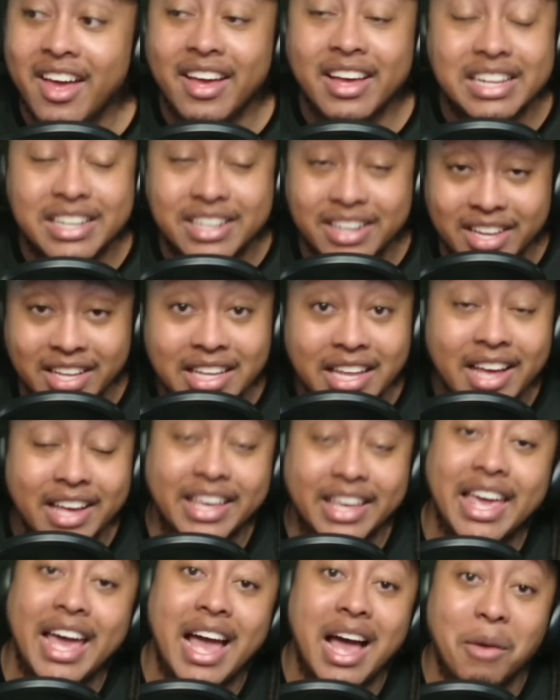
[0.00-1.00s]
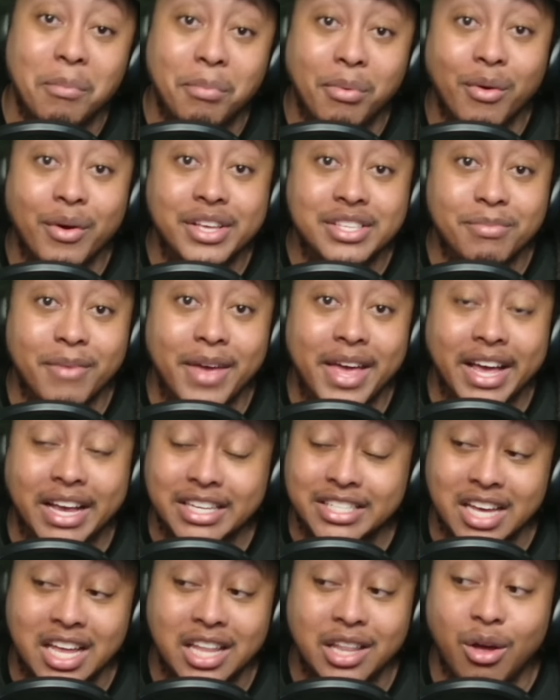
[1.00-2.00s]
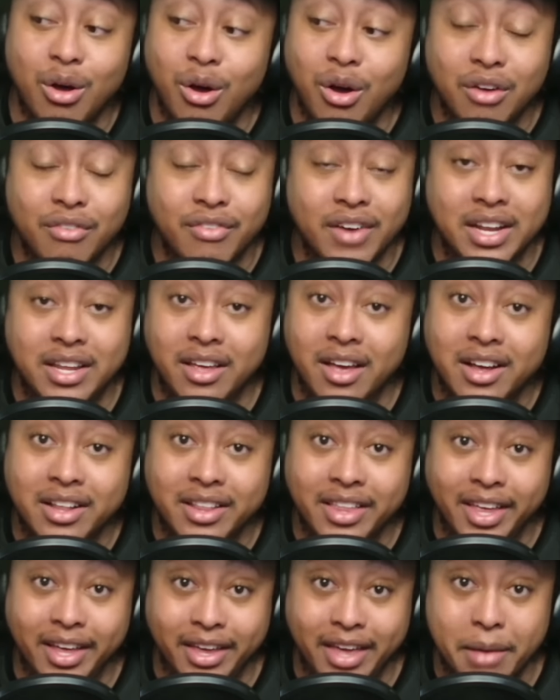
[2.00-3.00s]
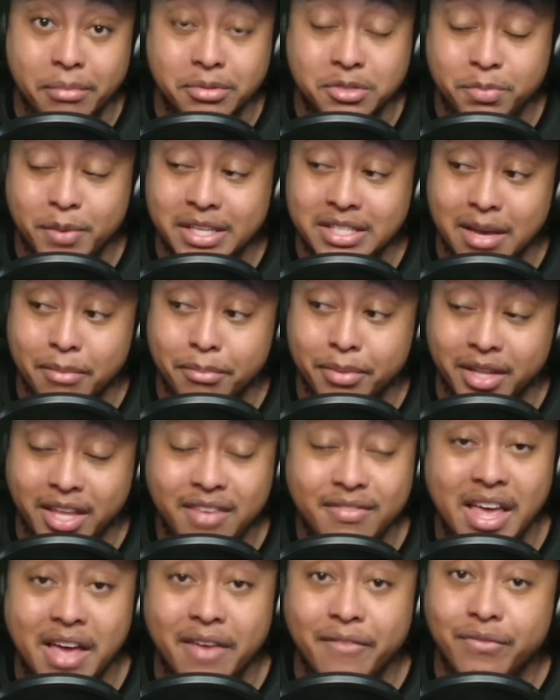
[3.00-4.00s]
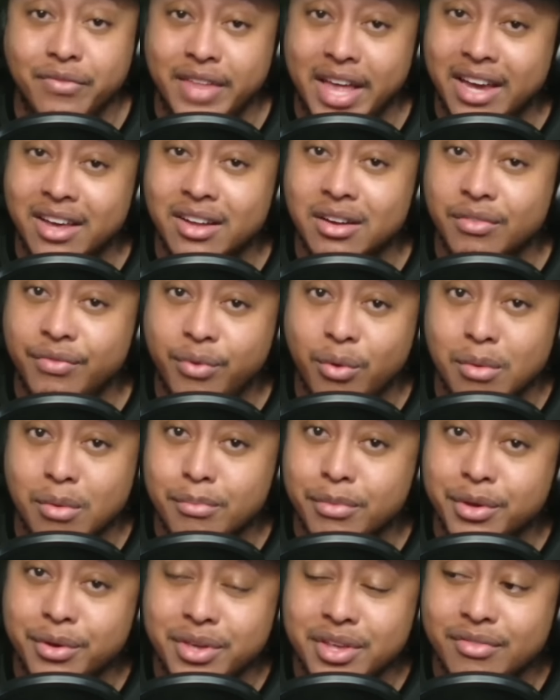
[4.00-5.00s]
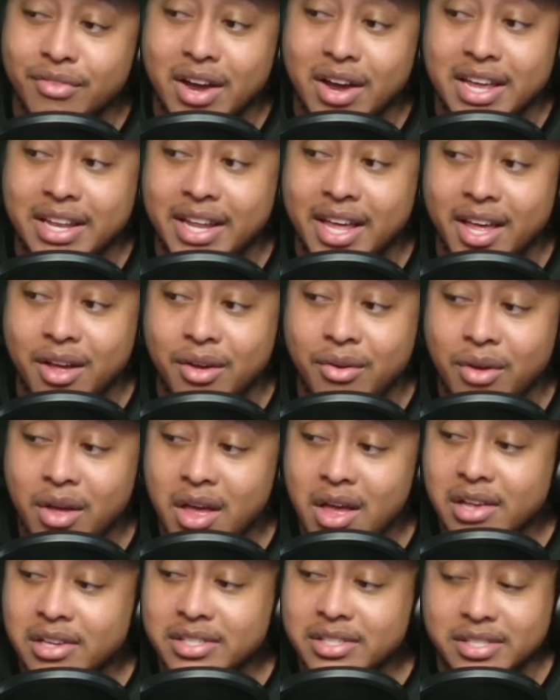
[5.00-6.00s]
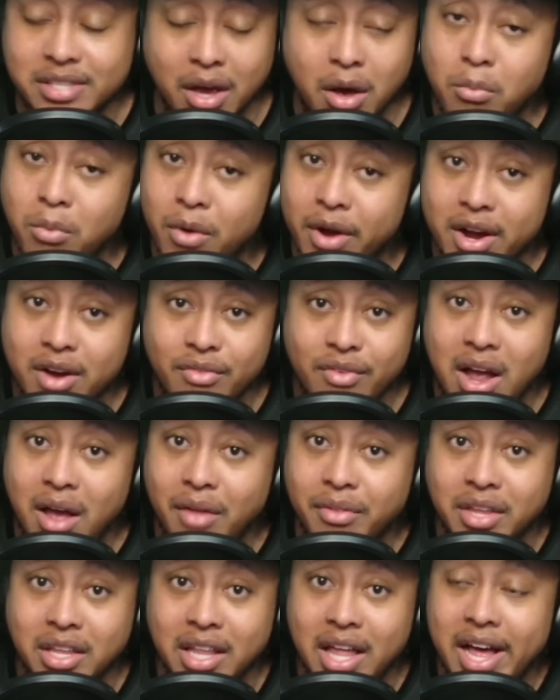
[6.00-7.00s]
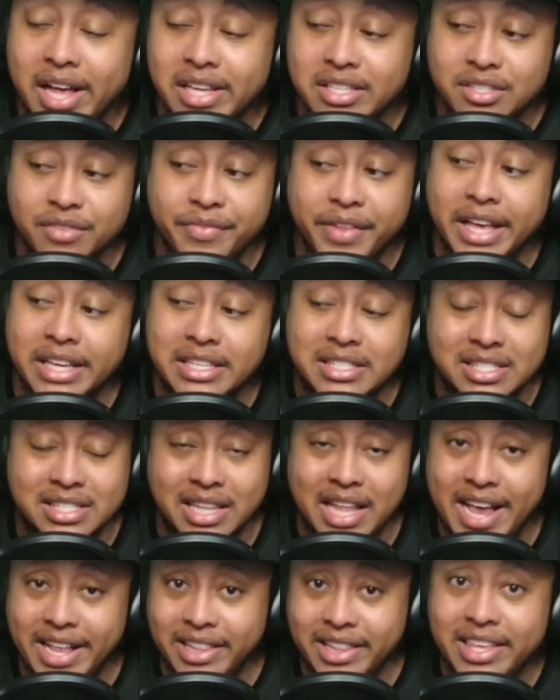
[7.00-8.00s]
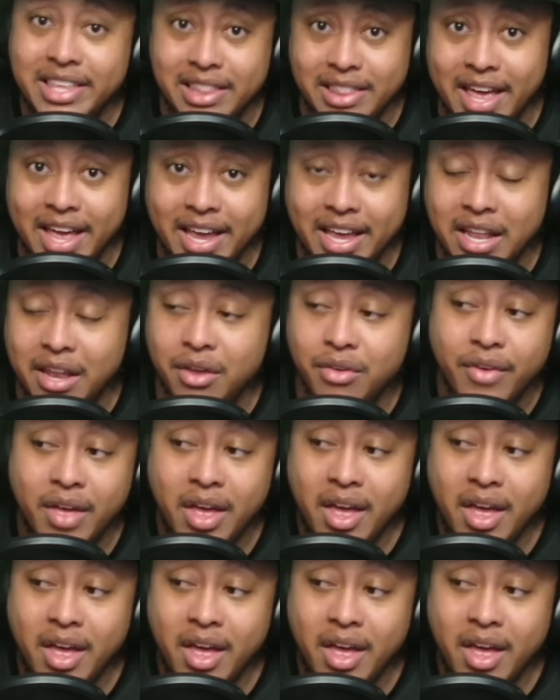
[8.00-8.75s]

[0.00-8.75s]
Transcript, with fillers: Good luck, Cowboys, man, because y'all are already ugly in cap space. I believe they have negative 4 million right now, somewhere around the lines of like slightly negative negative,